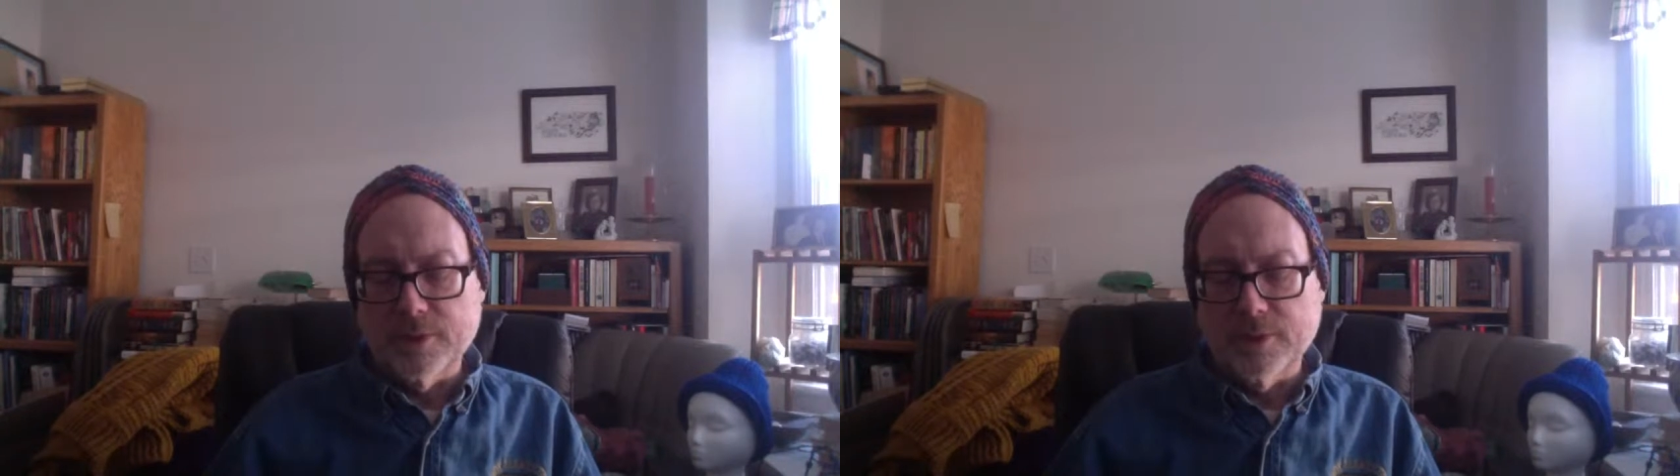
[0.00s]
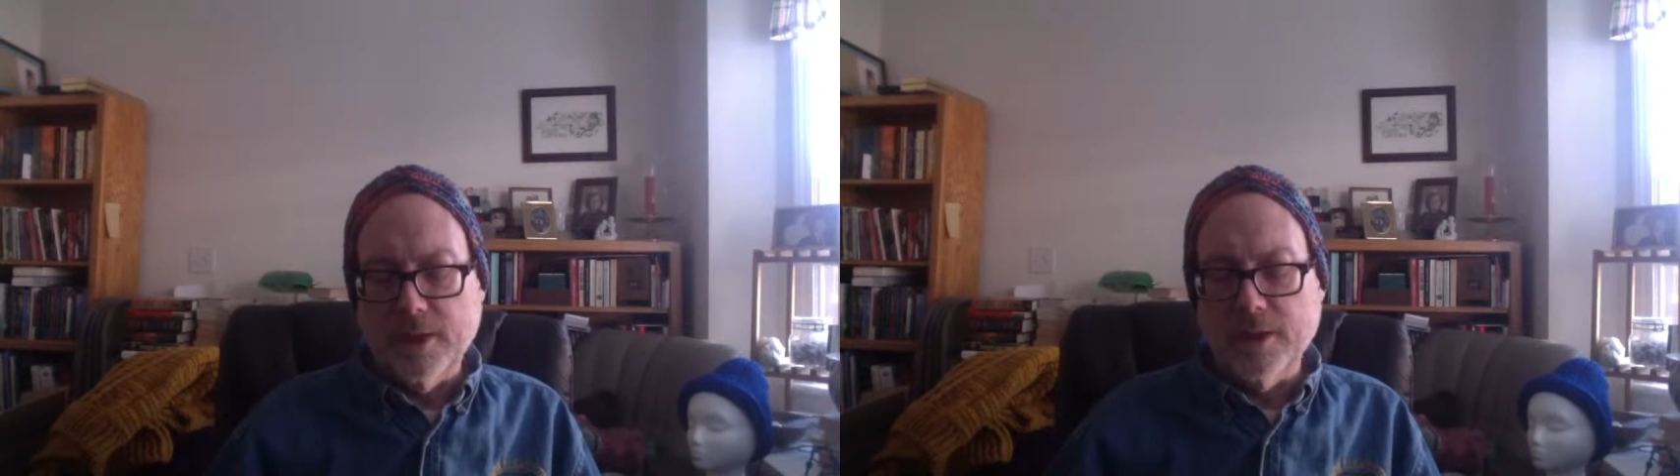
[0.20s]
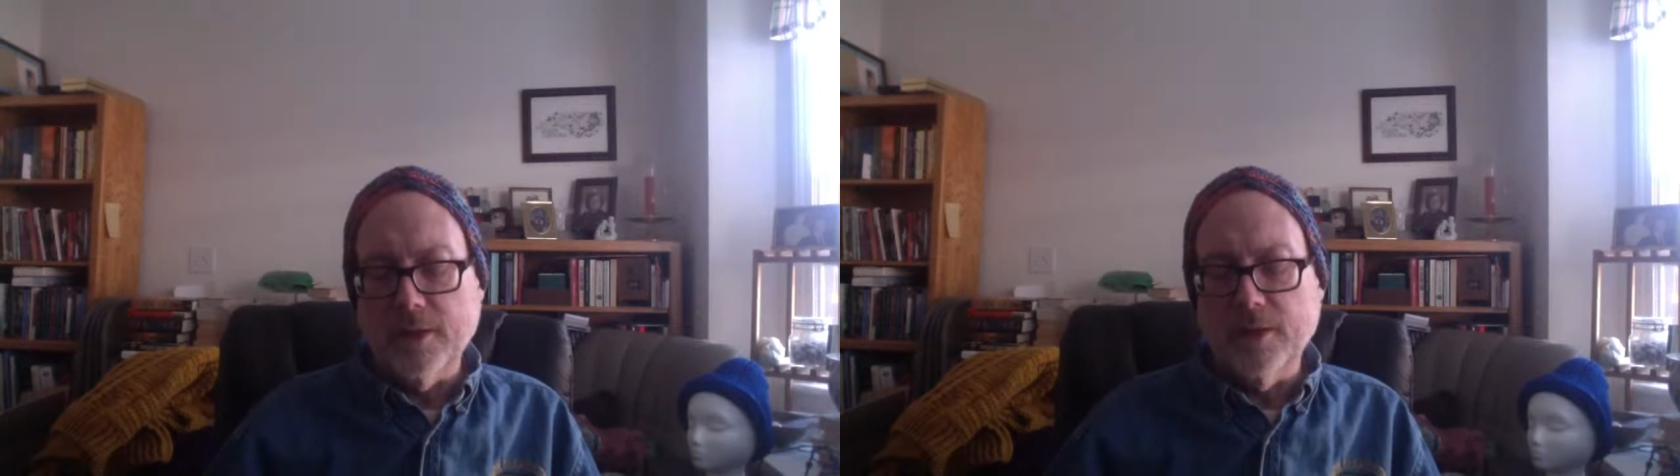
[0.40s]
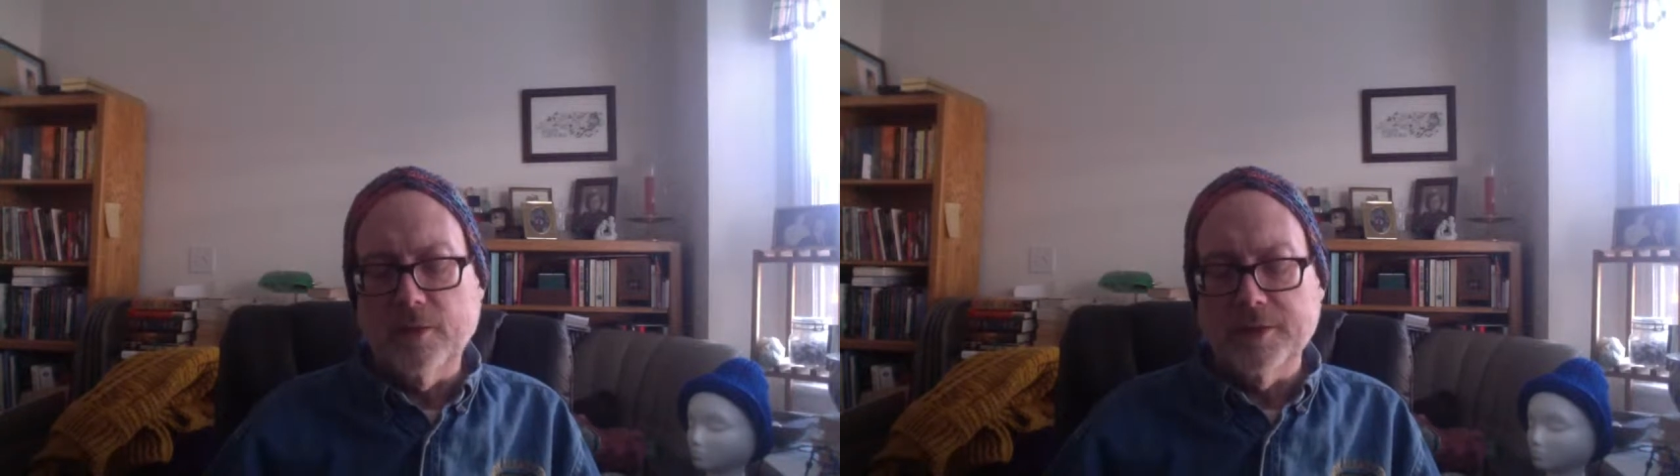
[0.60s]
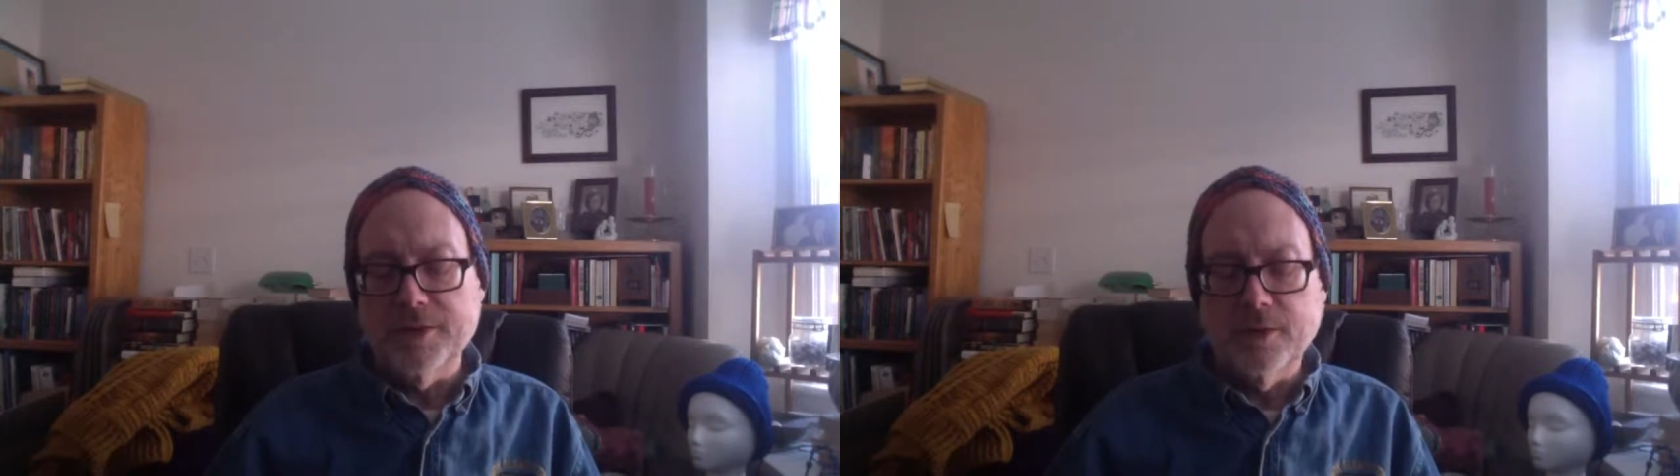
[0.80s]
And I
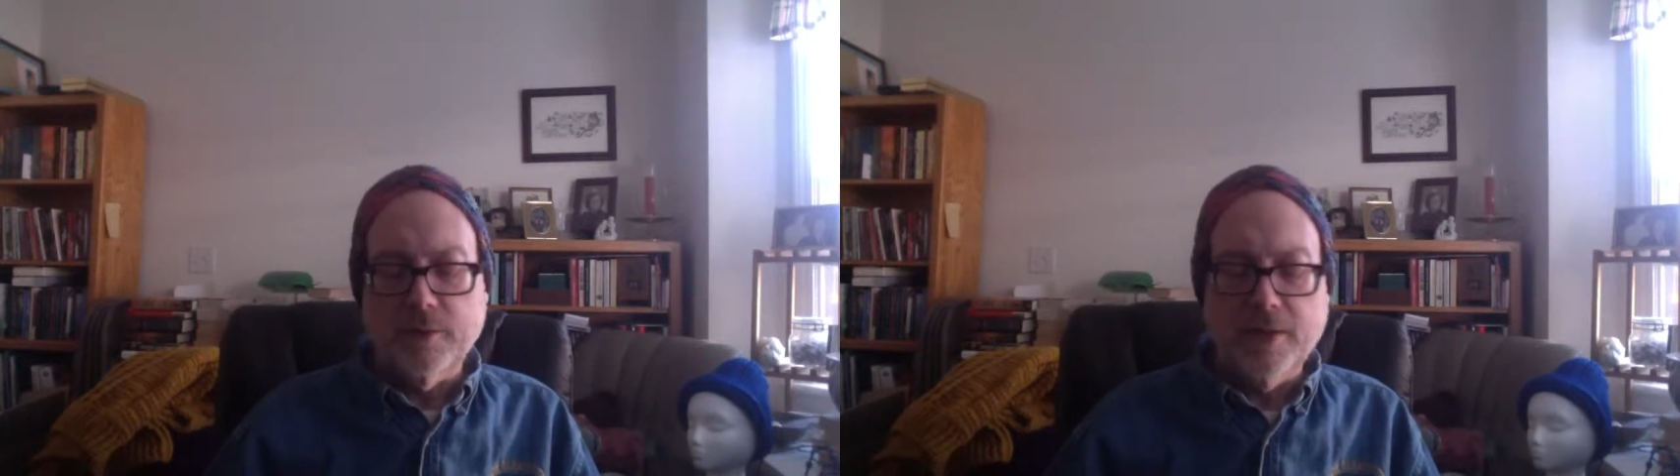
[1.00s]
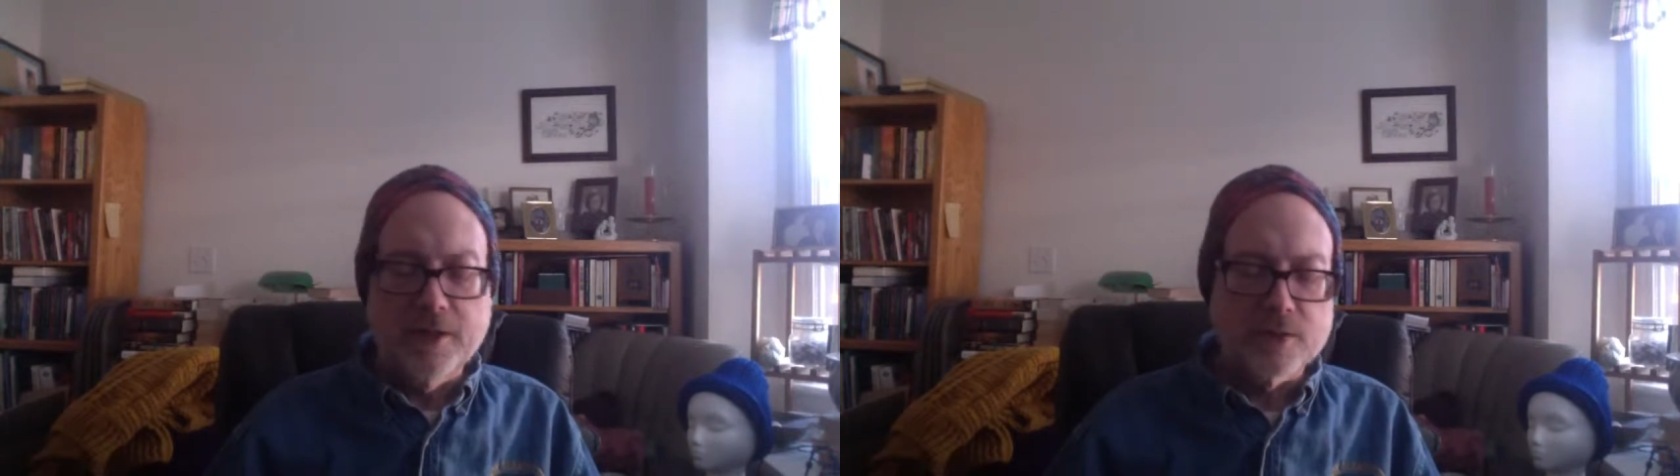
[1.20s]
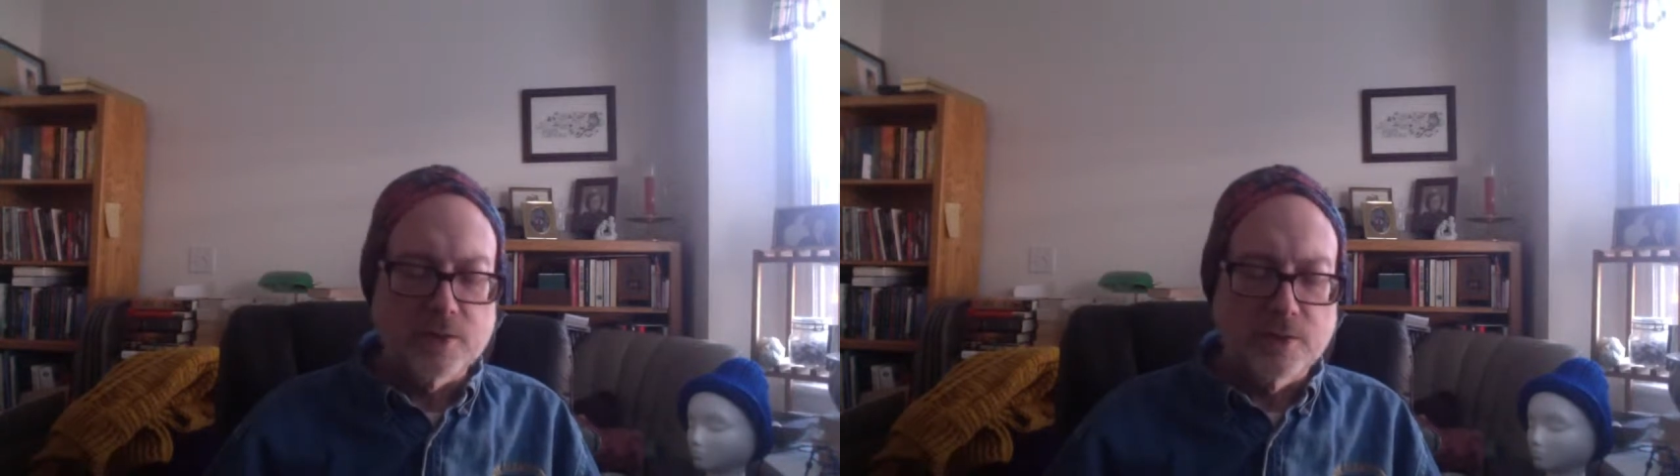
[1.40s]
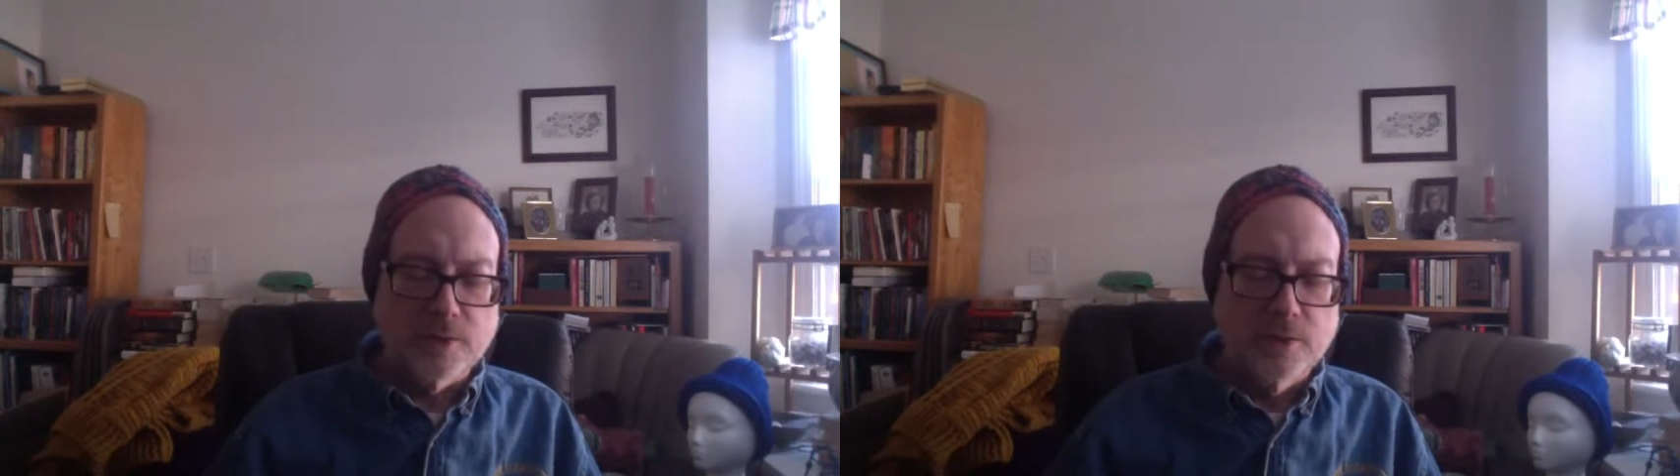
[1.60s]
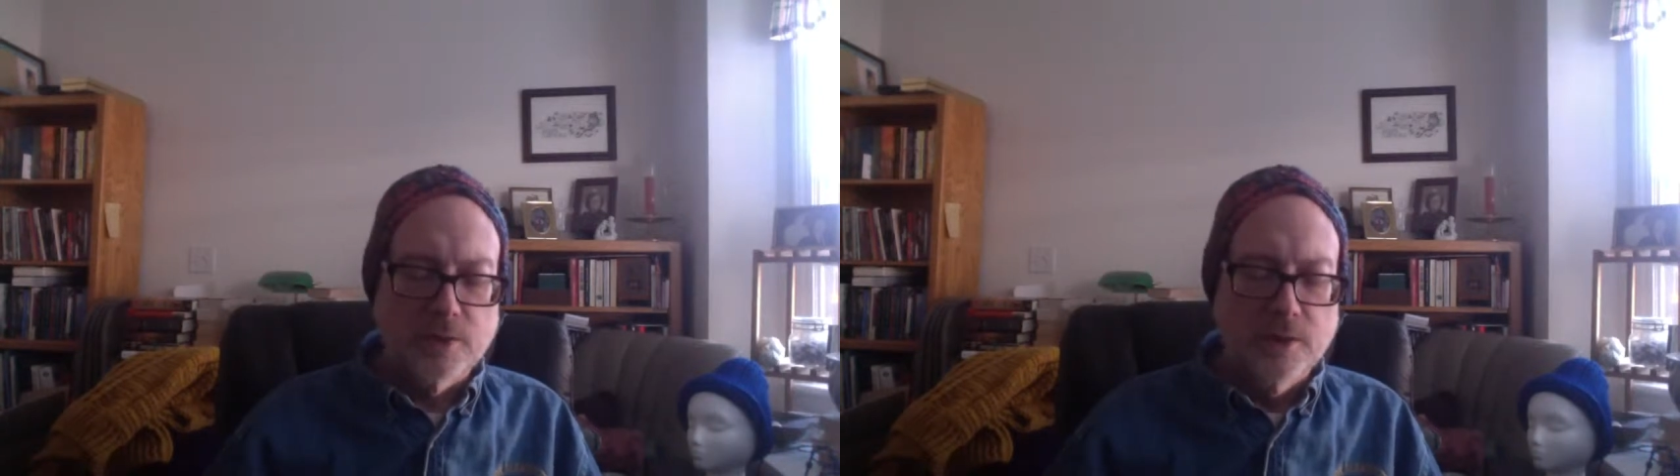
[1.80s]
know it's irrational,